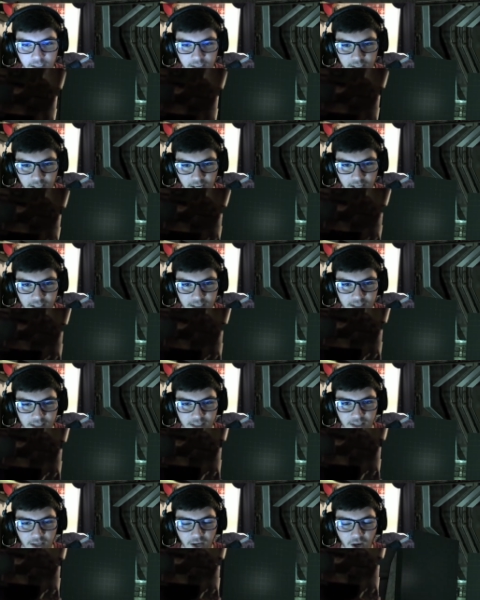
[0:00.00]

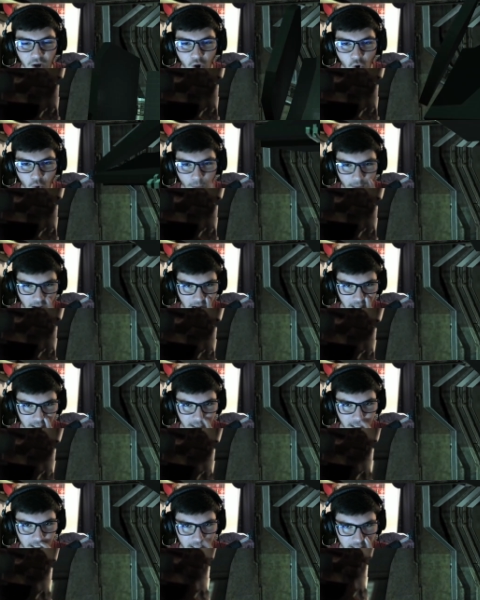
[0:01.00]
Yes! Oh my
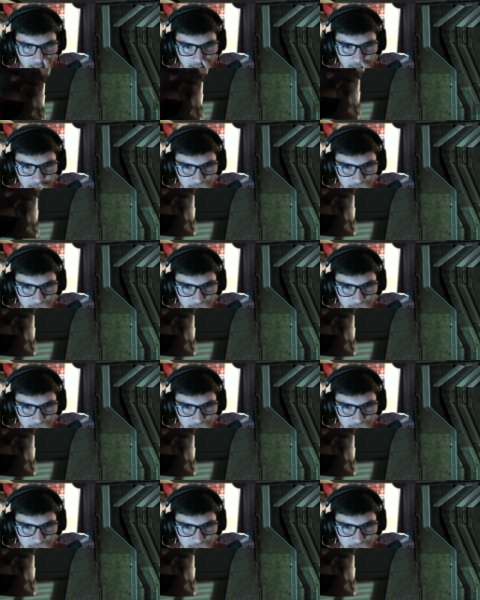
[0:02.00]
god.